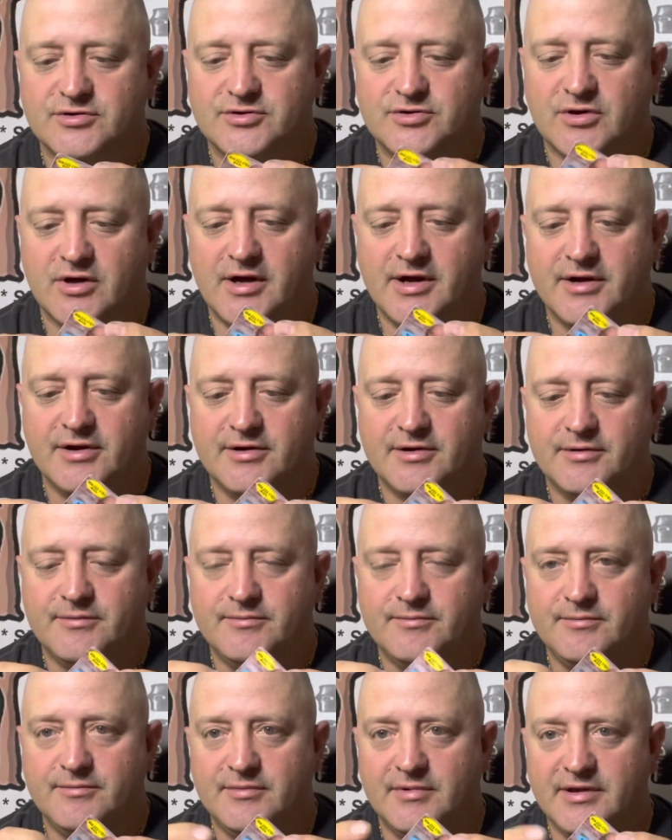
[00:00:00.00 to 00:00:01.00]
dryer,
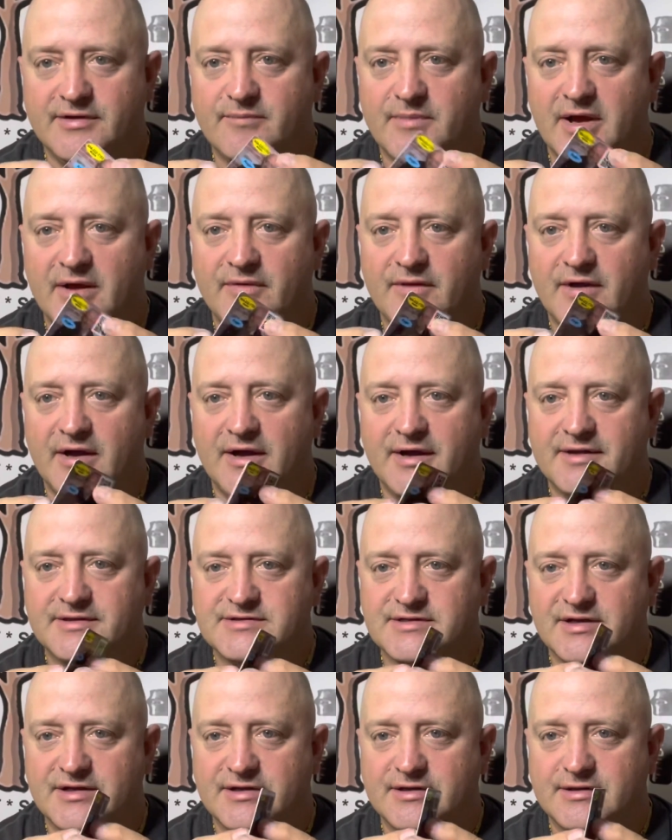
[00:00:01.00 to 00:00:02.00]
leave them out in the hot
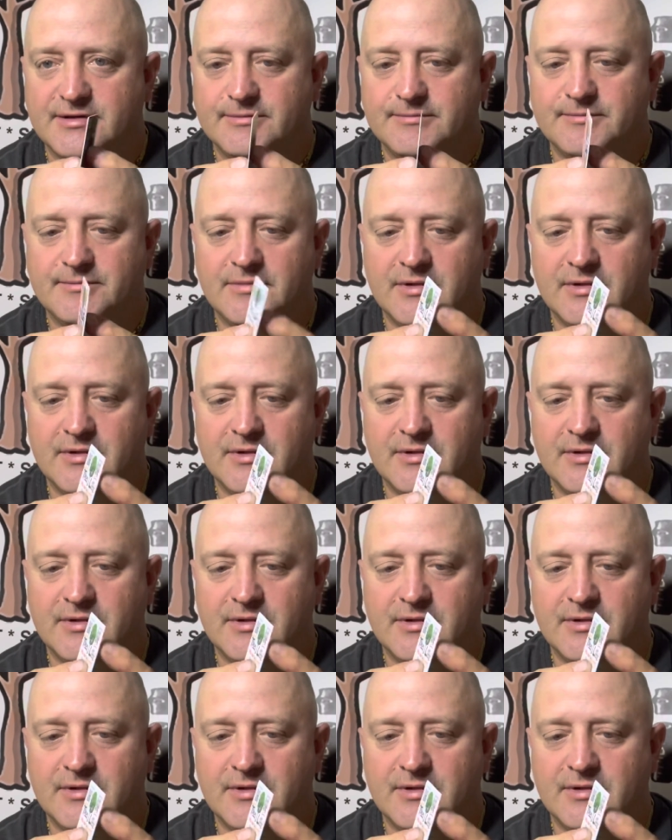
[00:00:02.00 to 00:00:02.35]
sun,